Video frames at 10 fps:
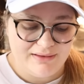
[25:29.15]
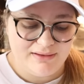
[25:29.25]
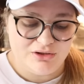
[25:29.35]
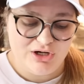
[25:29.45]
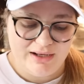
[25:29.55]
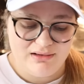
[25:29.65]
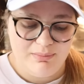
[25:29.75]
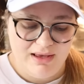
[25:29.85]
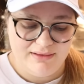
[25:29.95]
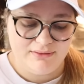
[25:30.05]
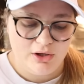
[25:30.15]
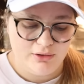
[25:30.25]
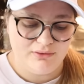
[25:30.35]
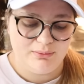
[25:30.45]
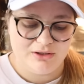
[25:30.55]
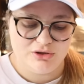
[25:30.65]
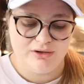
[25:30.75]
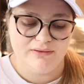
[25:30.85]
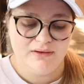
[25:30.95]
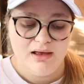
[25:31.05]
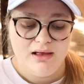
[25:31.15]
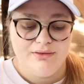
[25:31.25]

They sell jackets, pants, coats, sweatshirts.